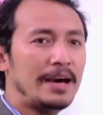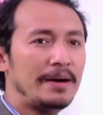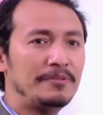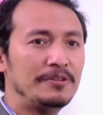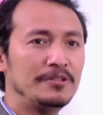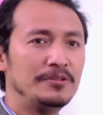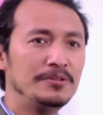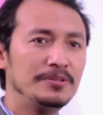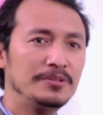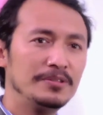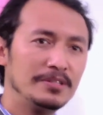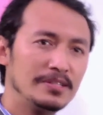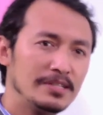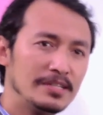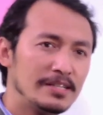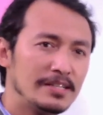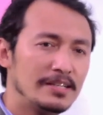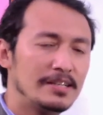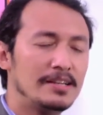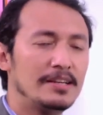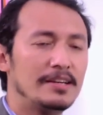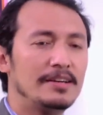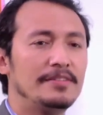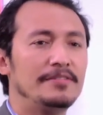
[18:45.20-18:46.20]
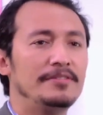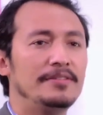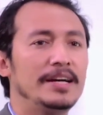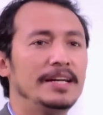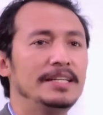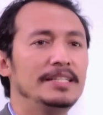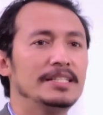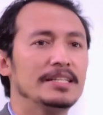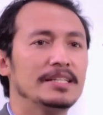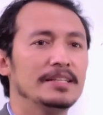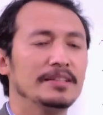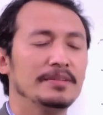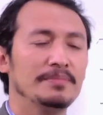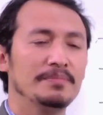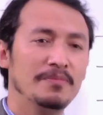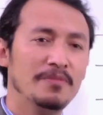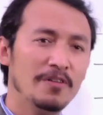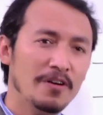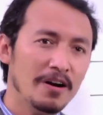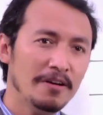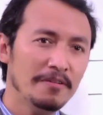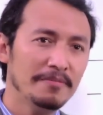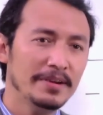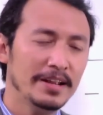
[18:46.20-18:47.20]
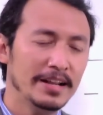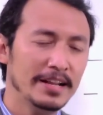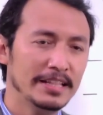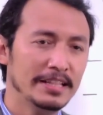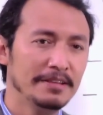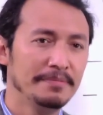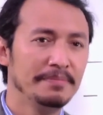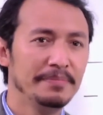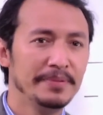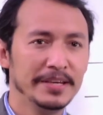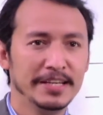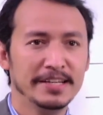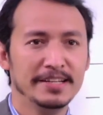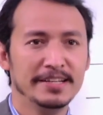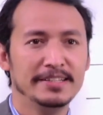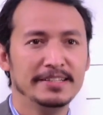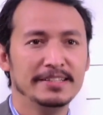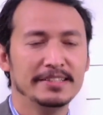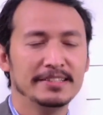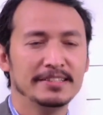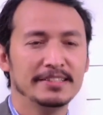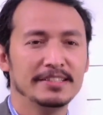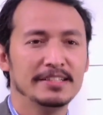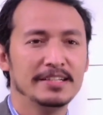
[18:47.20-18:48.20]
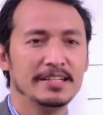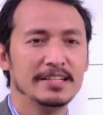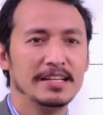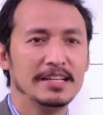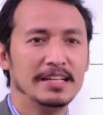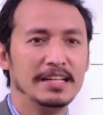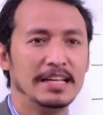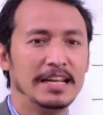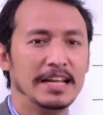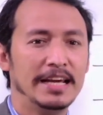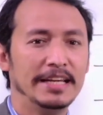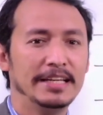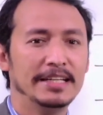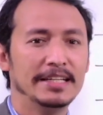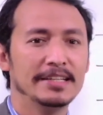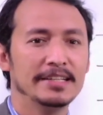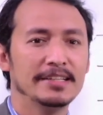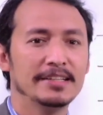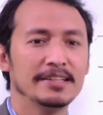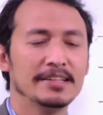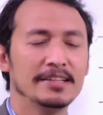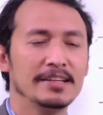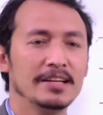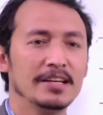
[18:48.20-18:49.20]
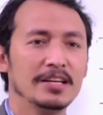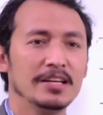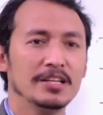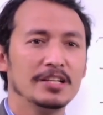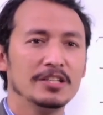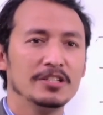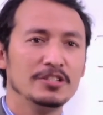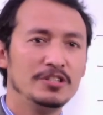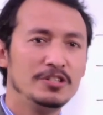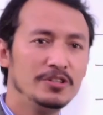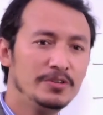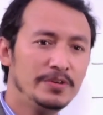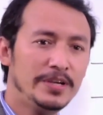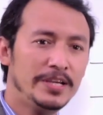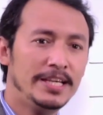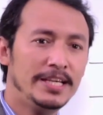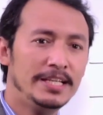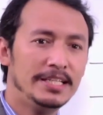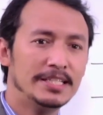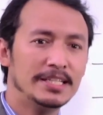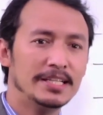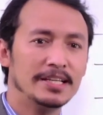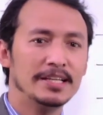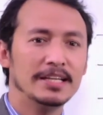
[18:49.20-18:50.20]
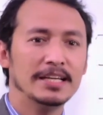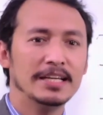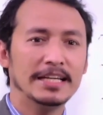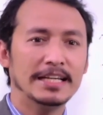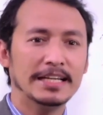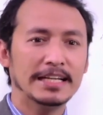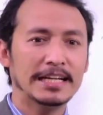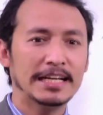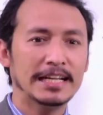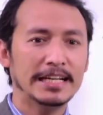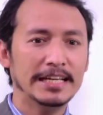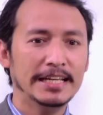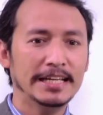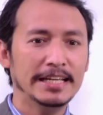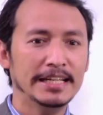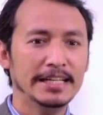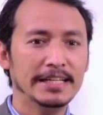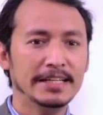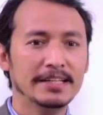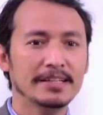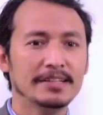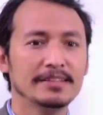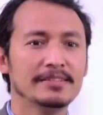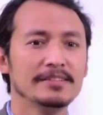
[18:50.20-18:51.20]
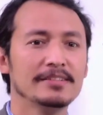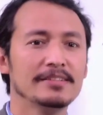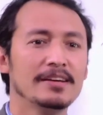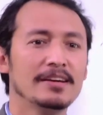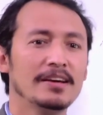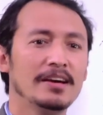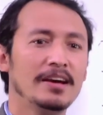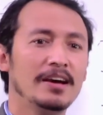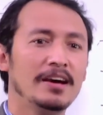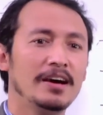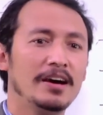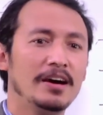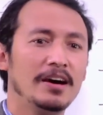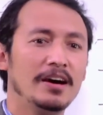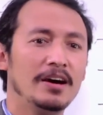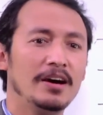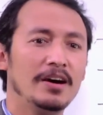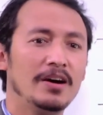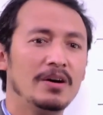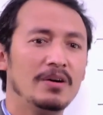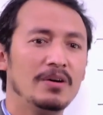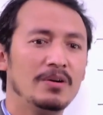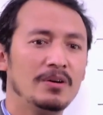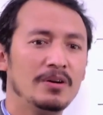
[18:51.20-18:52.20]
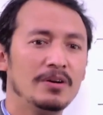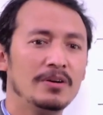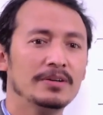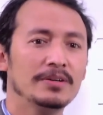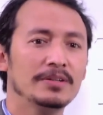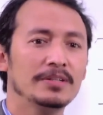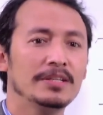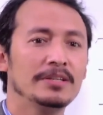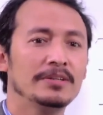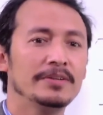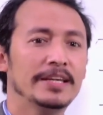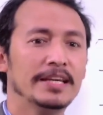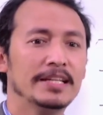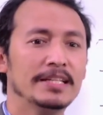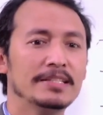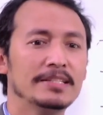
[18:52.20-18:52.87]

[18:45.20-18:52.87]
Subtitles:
to write verb at the beginning, like do it, clean, or you can